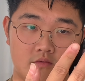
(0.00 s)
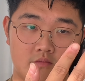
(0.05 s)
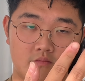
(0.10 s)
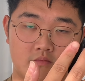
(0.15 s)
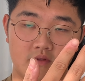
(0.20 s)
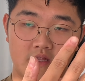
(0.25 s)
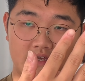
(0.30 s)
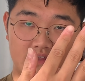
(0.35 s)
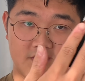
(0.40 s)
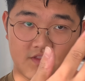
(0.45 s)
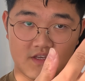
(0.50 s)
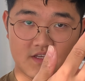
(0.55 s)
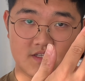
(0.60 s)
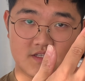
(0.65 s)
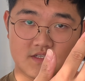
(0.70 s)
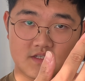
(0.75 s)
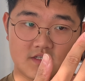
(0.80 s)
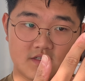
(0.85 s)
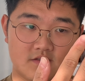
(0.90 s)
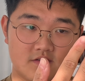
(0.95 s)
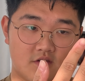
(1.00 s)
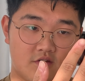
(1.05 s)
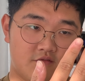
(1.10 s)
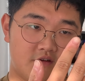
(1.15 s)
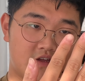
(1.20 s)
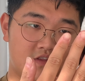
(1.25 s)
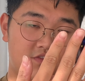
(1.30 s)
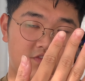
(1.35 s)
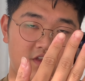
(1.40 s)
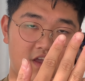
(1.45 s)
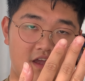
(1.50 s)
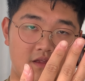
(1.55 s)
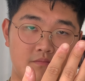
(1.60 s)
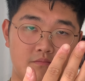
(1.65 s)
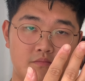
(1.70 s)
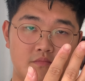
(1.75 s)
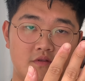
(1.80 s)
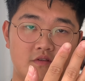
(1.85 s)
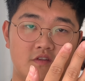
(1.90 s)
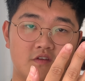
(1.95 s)
like this, around
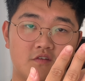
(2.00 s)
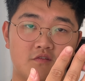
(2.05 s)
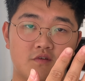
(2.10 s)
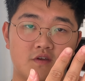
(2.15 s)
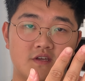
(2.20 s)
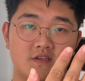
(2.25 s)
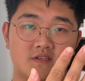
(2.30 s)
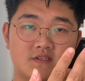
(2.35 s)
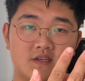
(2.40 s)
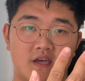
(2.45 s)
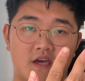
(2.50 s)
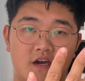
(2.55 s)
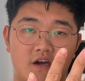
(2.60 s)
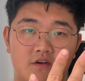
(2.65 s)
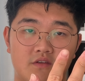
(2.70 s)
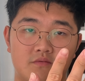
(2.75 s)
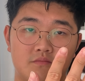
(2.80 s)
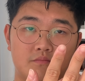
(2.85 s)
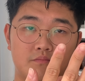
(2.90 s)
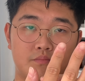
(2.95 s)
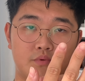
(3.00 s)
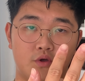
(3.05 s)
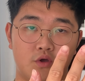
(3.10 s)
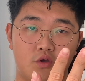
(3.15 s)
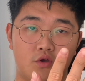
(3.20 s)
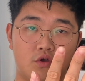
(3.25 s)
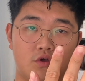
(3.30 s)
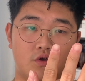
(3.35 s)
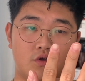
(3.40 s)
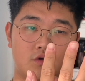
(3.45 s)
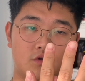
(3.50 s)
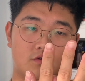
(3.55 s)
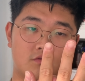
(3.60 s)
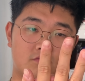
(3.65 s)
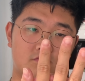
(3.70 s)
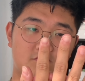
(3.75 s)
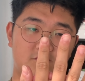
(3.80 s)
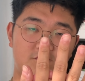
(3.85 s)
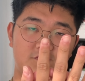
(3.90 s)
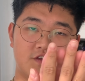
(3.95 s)
10 degrees out per
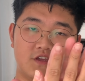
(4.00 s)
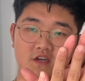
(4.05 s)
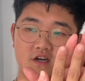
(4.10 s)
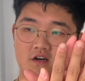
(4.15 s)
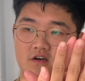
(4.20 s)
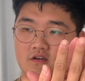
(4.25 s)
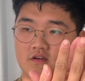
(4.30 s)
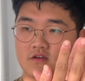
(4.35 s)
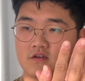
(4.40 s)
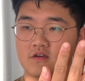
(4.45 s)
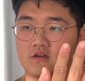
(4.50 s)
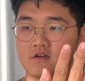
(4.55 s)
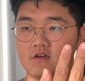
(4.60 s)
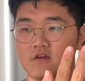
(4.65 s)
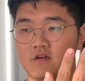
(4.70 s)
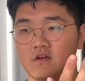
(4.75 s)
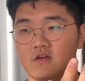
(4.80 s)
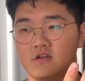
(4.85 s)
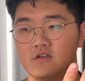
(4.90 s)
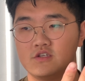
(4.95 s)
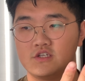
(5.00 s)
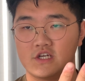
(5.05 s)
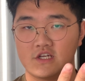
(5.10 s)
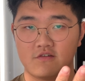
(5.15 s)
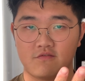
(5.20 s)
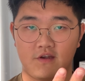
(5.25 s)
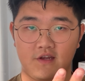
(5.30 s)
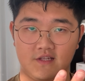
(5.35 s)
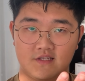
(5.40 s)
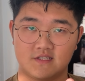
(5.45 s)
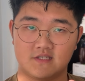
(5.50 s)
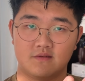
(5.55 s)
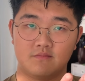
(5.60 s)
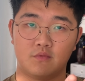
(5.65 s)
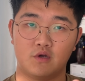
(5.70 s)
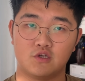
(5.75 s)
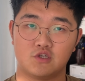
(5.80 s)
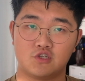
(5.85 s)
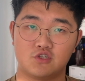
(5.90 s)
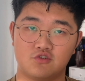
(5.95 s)
finger, generates the
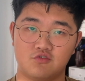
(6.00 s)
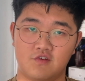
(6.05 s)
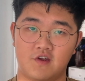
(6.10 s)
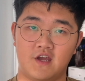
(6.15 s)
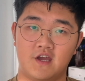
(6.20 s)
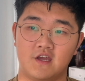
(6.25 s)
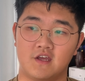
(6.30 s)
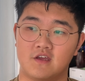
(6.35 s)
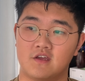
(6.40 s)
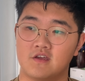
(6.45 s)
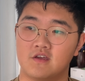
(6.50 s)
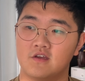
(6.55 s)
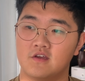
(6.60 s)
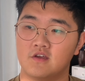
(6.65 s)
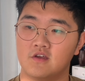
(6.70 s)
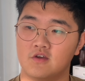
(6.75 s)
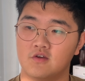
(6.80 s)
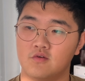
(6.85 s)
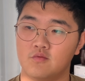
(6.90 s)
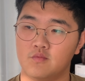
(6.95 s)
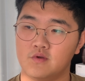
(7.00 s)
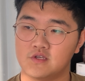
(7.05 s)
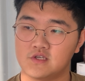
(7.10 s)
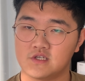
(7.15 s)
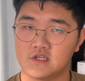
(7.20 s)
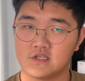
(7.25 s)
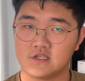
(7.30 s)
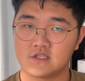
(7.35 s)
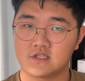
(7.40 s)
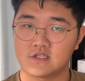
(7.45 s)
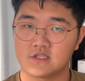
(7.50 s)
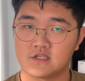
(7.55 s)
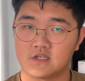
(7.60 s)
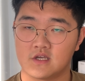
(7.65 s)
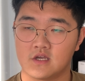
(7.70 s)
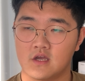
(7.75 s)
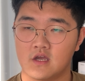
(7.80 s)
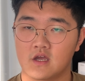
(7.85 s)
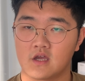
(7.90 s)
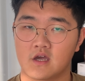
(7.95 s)
most drag, which is
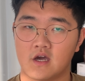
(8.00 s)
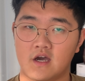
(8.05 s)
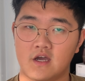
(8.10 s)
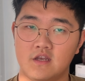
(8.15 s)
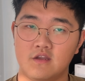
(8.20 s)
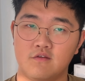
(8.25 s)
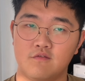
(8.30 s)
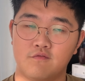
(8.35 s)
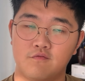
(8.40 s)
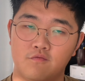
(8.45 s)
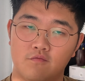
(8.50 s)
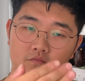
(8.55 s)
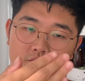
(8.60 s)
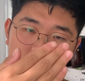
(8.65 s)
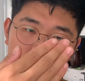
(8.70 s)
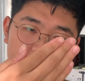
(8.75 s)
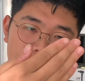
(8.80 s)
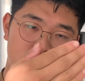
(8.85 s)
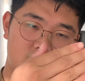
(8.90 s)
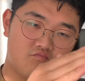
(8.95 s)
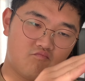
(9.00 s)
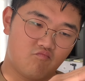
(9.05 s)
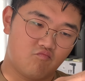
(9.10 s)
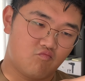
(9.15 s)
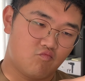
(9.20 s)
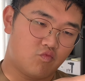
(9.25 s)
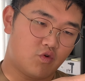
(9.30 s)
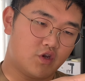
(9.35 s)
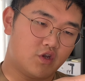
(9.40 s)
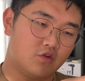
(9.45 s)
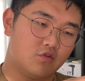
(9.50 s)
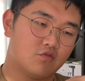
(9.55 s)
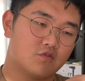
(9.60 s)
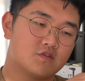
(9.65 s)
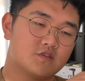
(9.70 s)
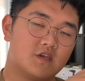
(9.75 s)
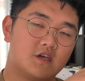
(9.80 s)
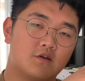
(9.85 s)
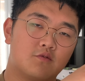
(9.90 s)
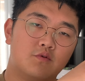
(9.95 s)
kind of what it
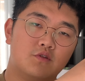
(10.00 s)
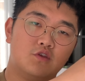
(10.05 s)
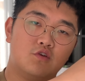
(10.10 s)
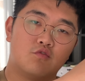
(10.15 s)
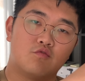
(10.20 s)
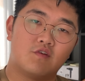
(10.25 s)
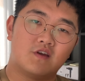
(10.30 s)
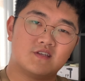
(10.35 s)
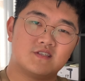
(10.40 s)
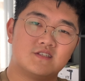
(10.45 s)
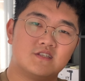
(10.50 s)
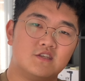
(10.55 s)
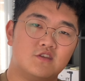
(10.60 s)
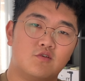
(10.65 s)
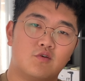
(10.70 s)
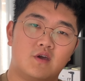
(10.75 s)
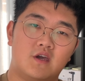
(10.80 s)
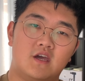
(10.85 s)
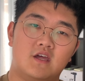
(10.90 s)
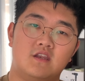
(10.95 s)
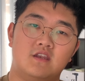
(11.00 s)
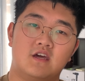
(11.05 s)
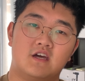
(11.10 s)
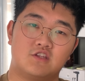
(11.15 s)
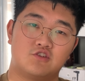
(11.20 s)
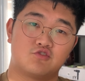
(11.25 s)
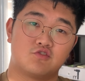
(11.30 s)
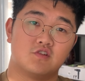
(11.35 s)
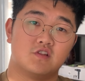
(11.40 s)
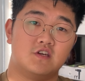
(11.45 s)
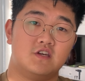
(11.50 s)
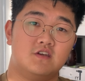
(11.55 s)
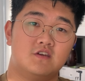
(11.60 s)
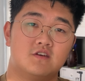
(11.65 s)
looks like when you're resting your hand naturally.